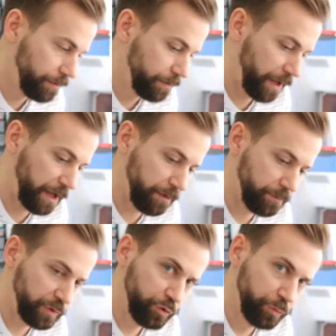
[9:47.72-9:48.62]
I
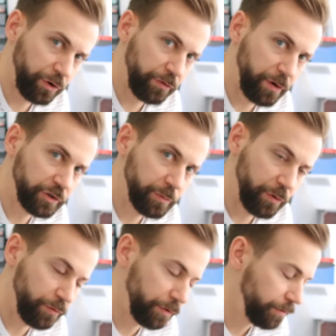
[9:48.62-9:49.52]
am super crouch
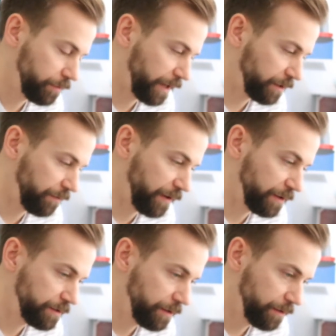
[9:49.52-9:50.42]
mode.
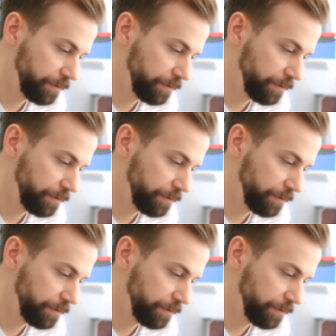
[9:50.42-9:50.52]
Activate.